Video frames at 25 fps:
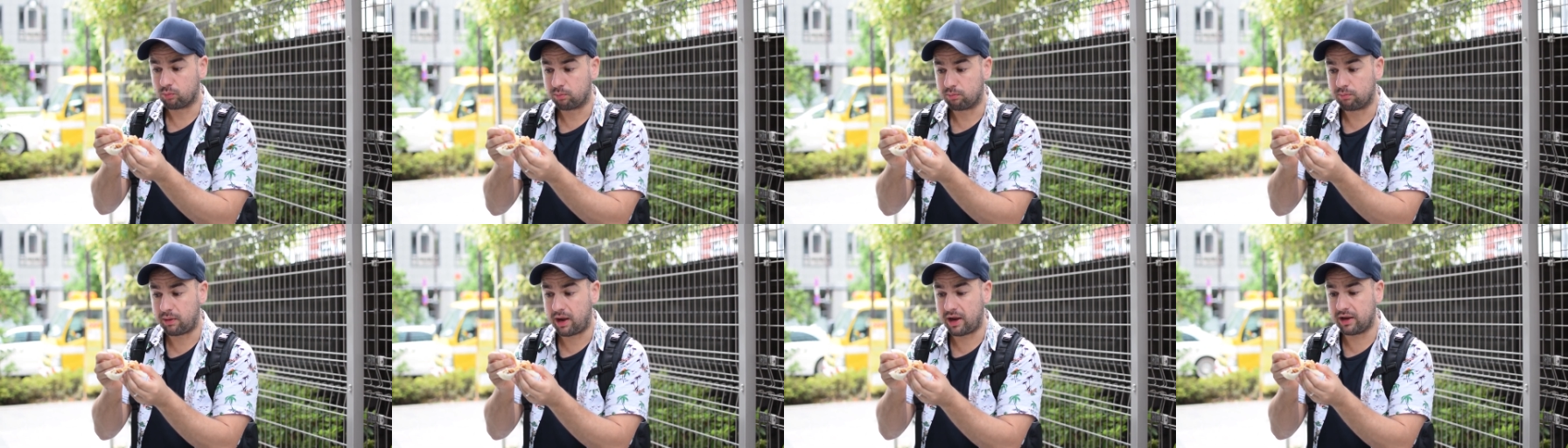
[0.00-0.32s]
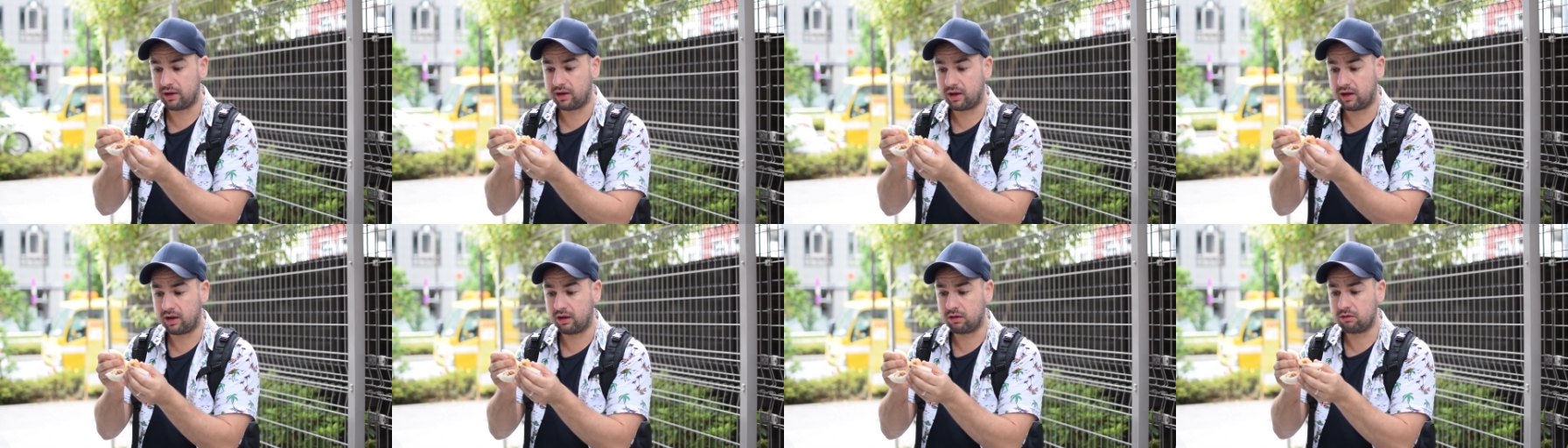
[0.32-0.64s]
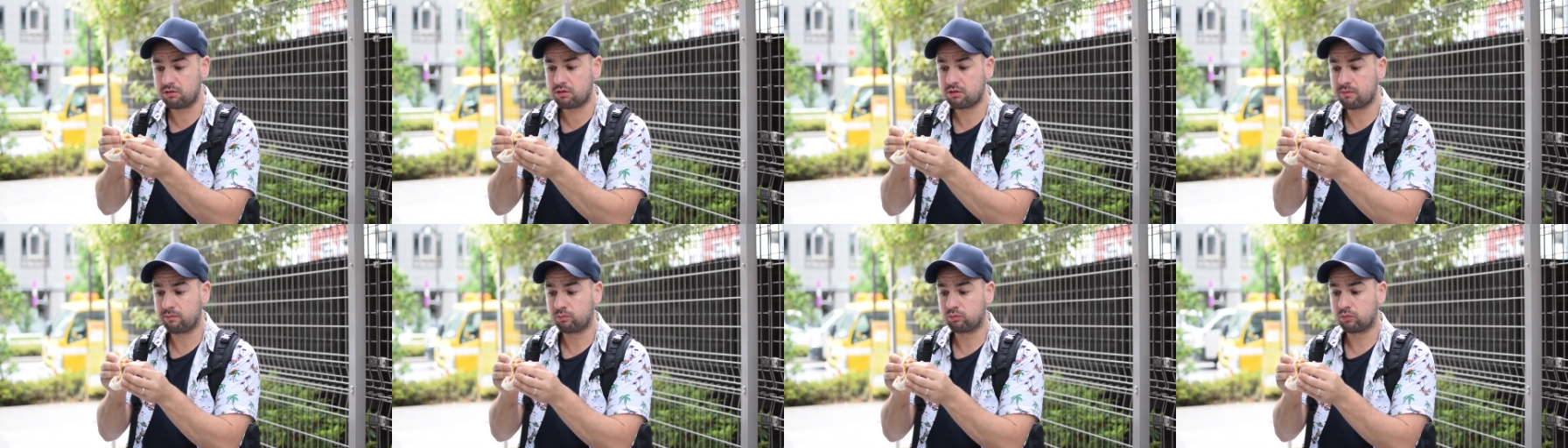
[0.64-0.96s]

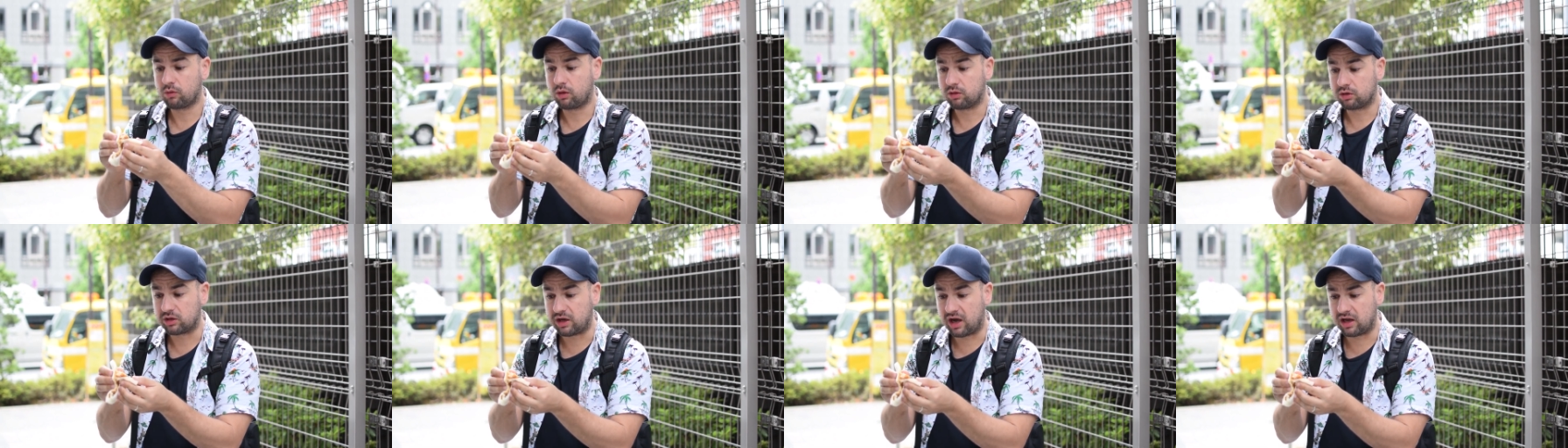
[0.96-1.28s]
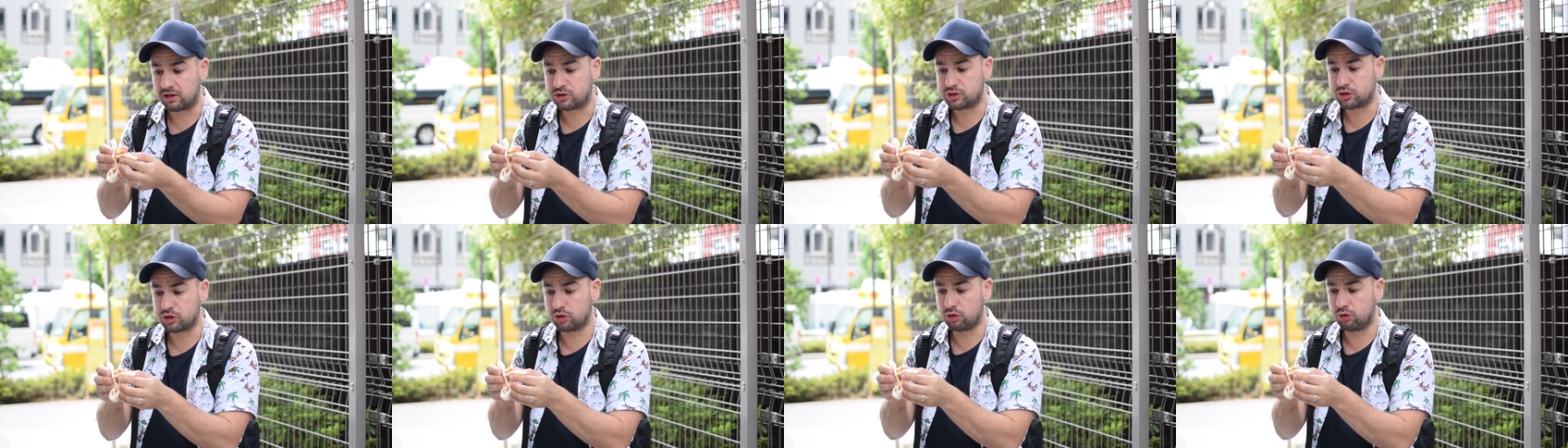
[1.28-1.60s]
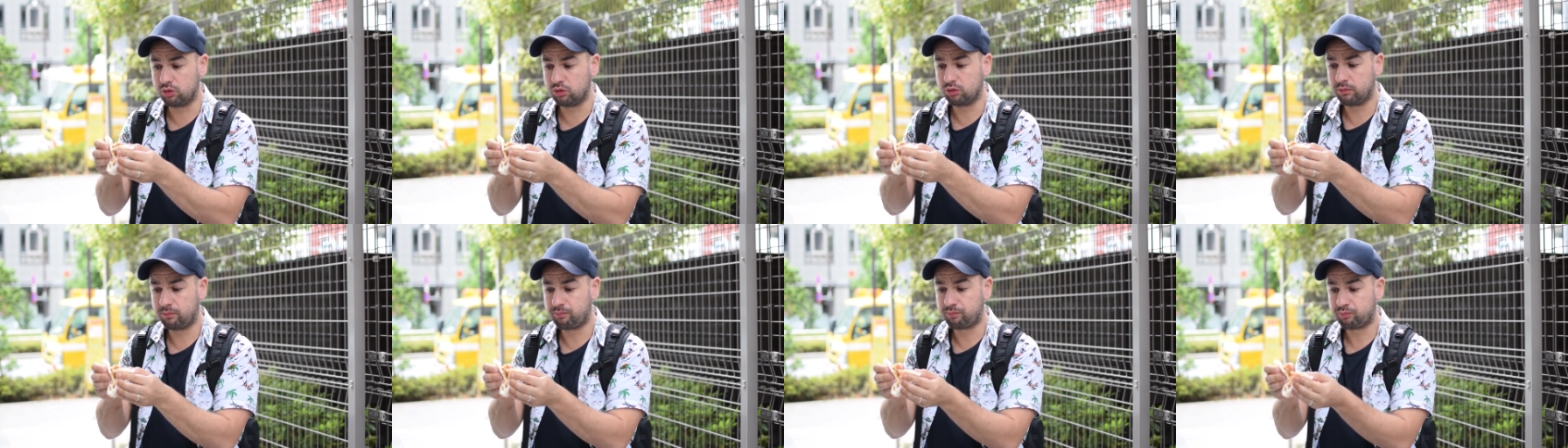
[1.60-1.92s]
Mayonnaise,
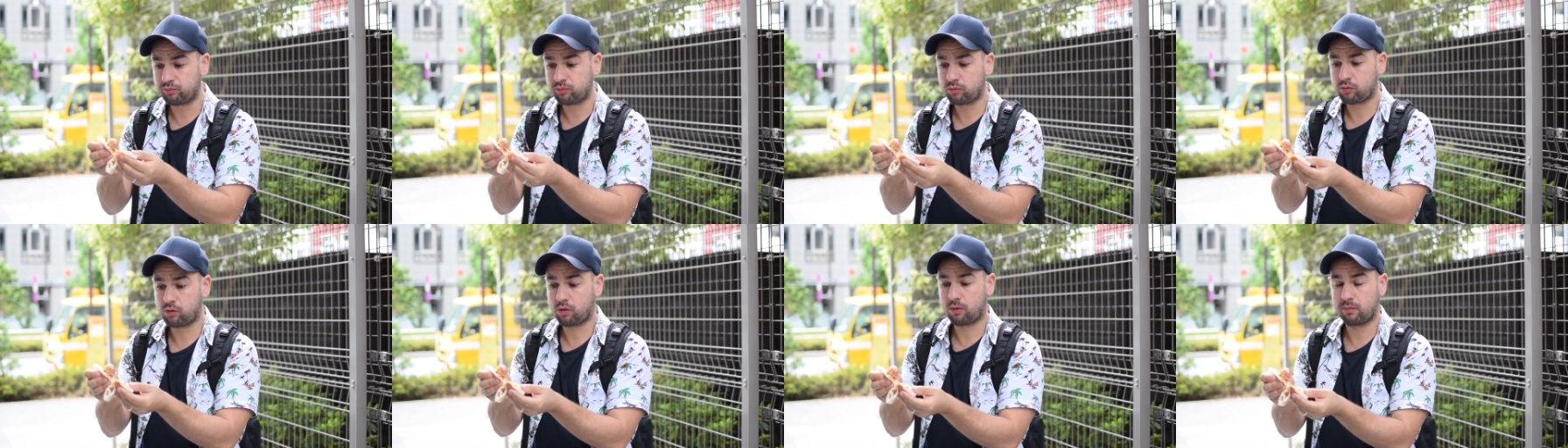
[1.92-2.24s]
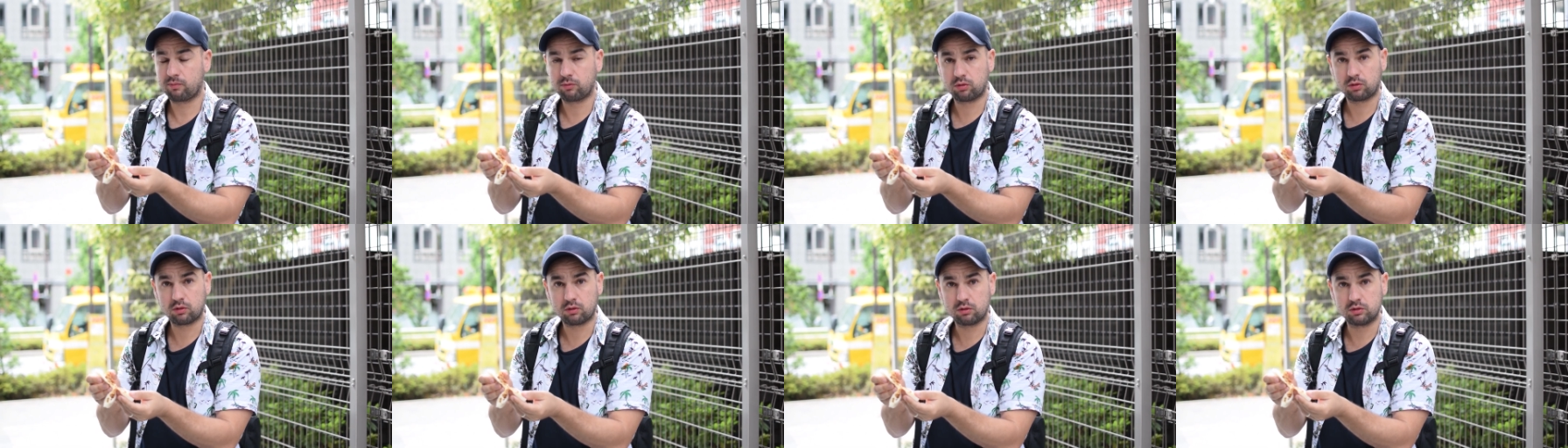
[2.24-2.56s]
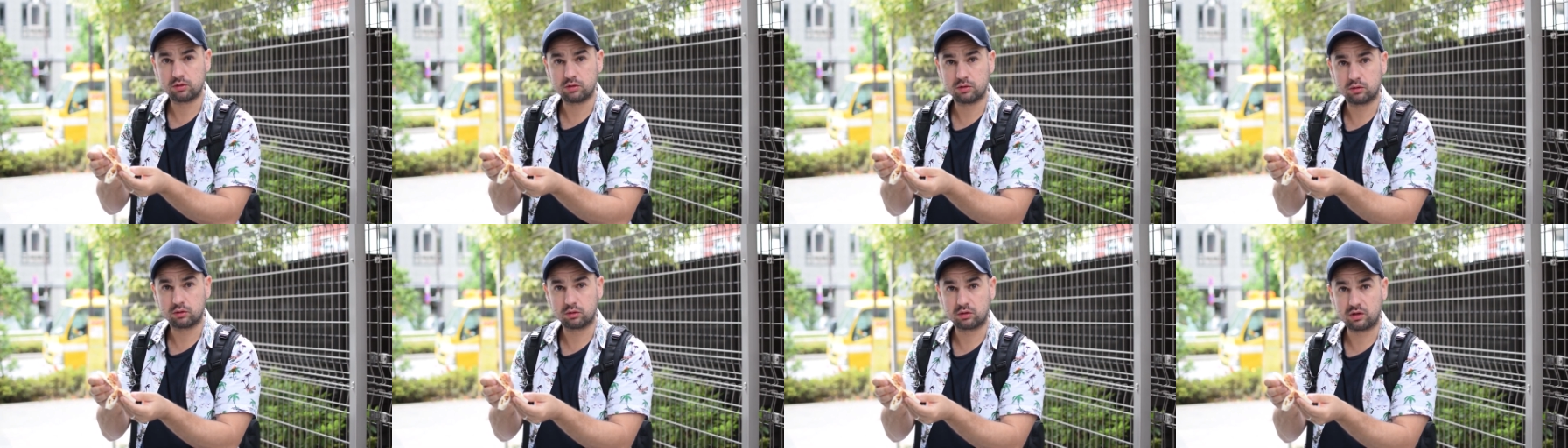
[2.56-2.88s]
katsu,
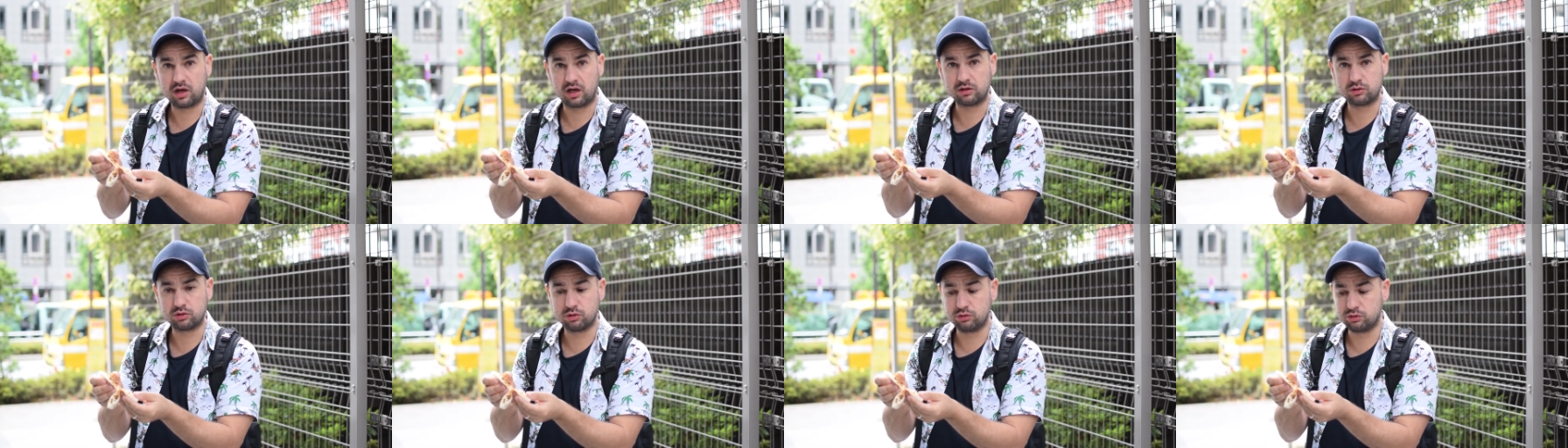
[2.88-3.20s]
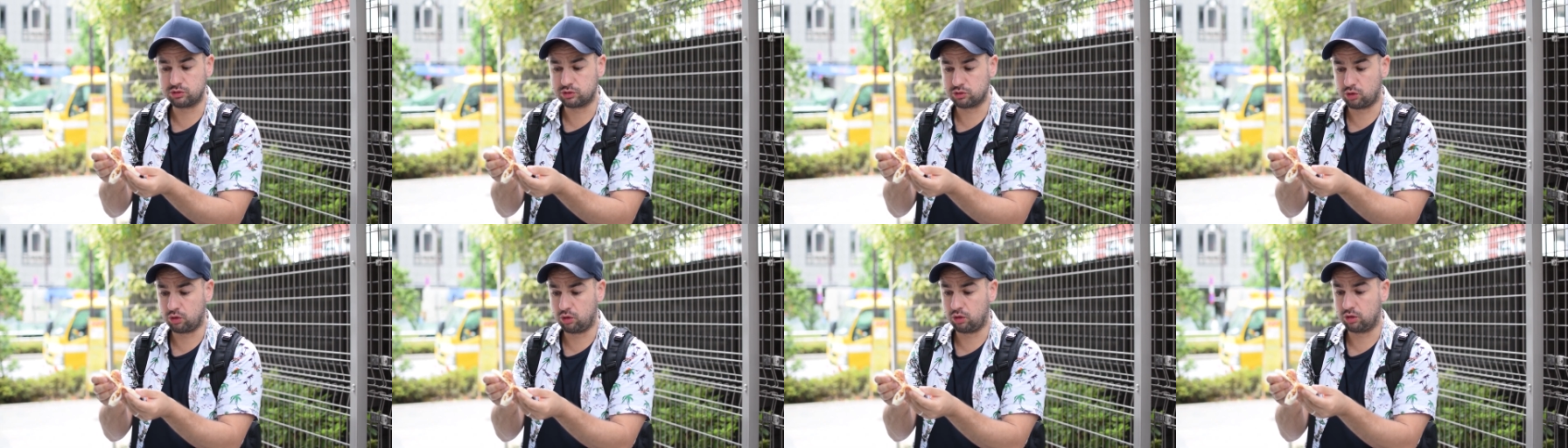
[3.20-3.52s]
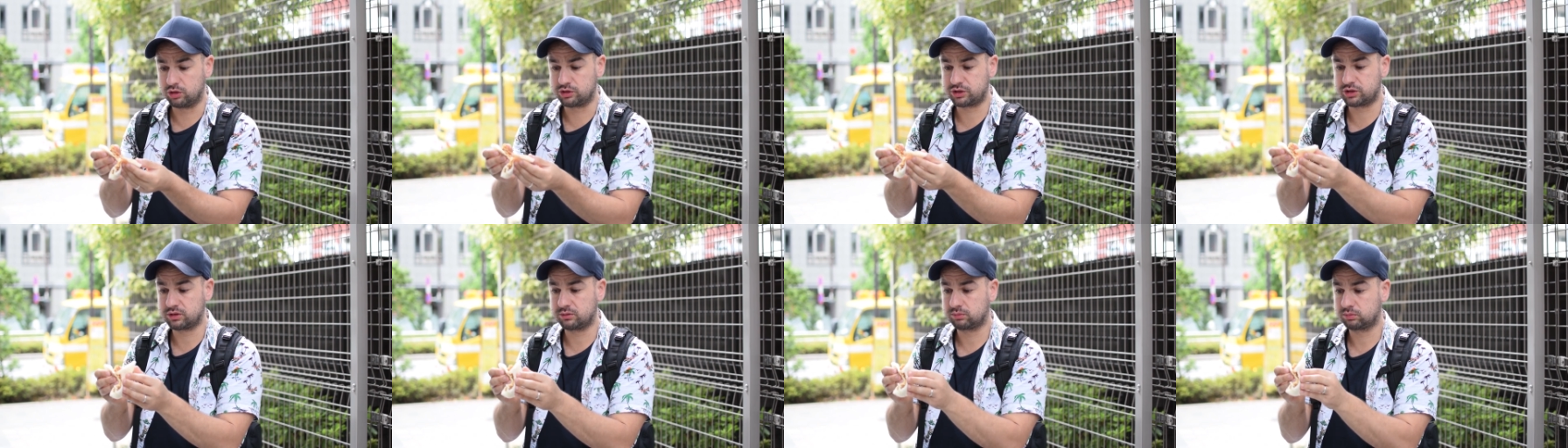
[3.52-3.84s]
katsu
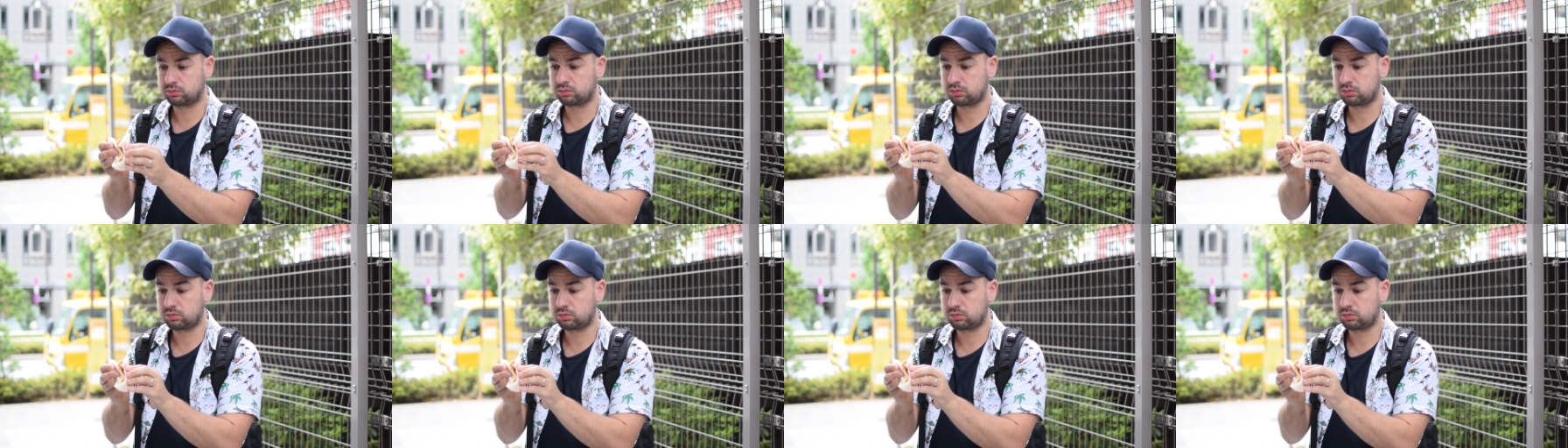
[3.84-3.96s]
sauce,